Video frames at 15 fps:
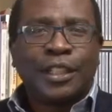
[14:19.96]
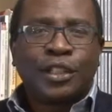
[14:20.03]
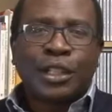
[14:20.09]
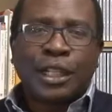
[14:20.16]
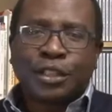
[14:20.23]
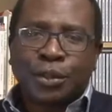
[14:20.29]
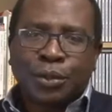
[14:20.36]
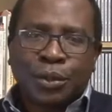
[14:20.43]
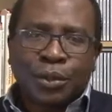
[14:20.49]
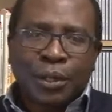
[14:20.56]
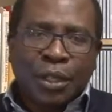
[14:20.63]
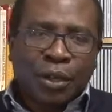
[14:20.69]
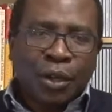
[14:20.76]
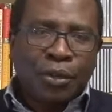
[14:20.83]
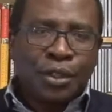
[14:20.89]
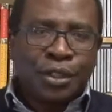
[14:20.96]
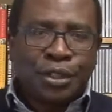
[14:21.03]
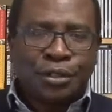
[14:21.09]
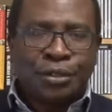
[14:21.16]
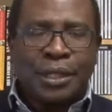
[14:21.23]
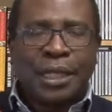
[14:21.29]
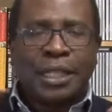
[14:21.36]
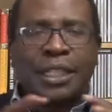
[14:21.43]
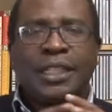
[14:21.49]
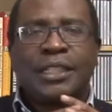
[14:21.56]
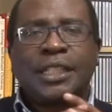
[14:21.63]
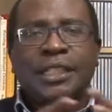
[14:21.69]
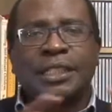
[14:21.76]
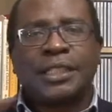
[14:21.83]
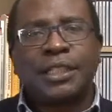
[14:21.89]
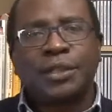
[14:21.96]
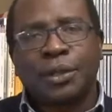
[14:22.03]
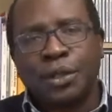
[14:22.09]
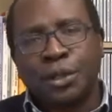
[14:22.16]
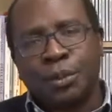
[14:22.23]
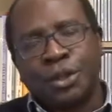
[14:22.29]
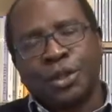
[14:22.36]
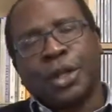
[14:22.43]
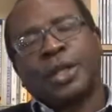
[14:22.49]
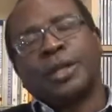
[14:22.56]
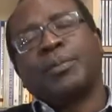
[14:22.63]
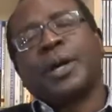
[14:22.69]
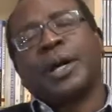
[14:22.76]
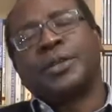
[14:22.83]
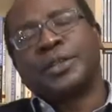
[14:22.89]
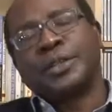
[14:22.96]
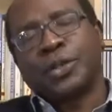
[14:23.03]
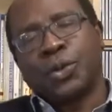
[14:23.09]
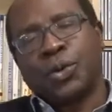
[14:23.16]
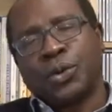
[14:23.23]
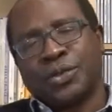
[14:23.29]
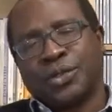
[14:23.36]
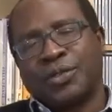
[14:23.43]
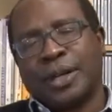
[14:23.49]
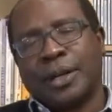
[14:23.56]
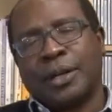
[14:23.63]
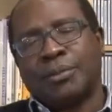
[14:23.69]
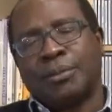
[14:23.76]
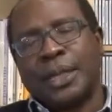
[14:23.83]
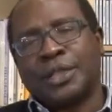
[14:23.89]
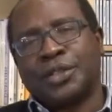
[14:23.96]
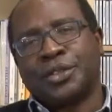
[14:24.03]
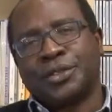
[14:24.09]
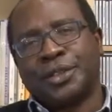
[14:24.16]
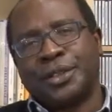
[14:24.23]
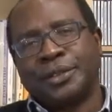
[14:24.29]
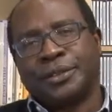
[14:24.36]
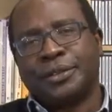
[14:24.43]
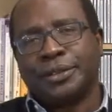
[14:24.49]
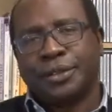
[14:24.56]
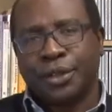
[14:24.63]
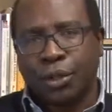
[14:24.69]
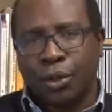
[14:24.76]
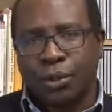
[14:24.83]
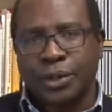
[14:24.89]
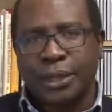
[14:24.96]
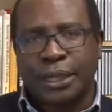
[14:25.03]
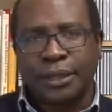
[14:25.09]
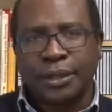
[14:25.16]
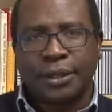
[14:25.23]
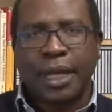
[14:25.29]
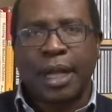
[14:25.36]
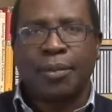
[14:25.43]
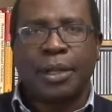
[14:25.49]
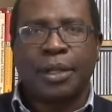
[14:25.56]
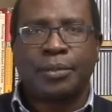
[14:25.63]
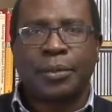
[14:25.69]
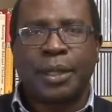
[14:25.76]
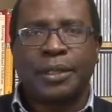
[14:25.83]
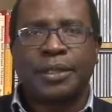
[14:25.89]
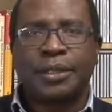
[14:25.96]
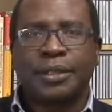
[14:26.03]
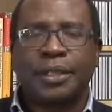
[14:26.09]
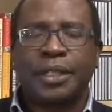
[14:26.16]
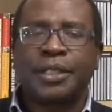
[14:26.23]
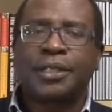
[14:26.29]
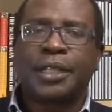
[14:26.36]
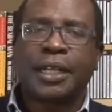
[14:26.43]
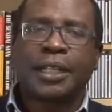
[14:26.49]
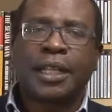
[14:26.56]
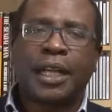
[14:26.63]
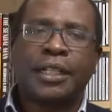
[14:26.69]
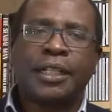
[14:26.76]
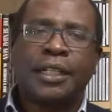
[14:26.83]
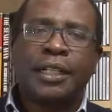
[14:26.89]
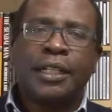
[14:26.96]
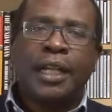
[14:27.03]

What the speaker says: So I just want to encourage you that these are the things we're going to be talking about in the course of our mentoring. Goal setting, time management, and things like that.